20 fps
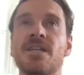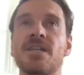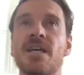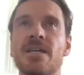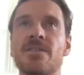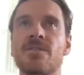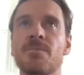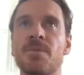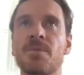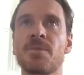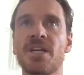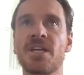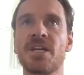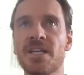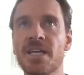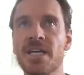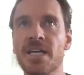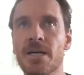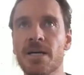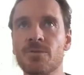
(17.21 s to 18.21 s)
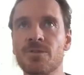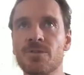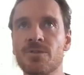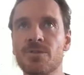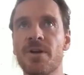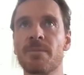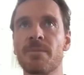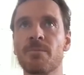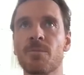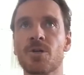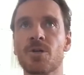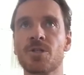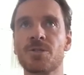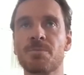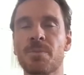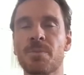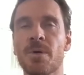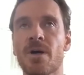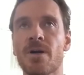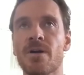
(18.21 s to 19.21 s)
Like I say, at the beginning, I was
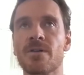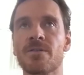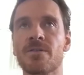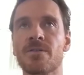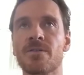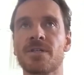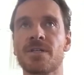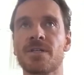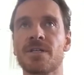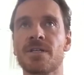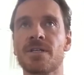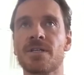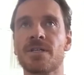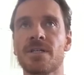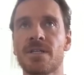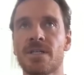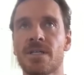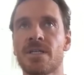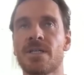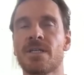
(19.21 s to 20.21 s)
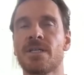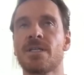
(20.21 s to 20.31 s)
very much part of the